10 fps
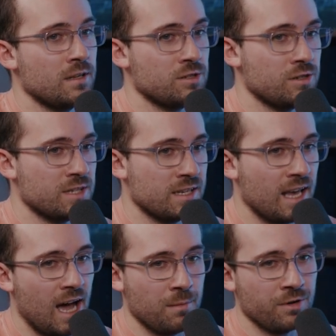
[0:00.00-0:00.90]
and she was like,
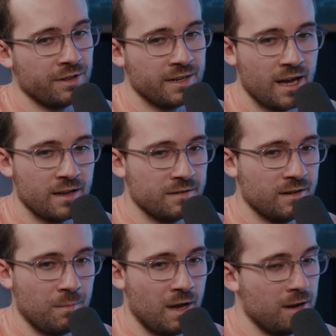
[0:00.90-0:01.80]
yeah, I'm
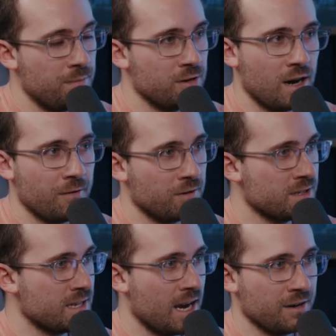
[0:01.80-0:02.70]
not a big graphic
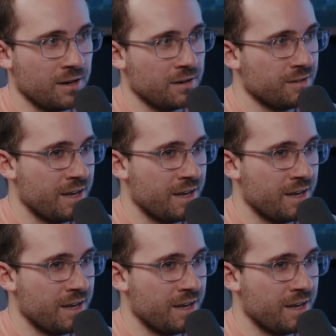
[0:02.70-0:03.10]
designer.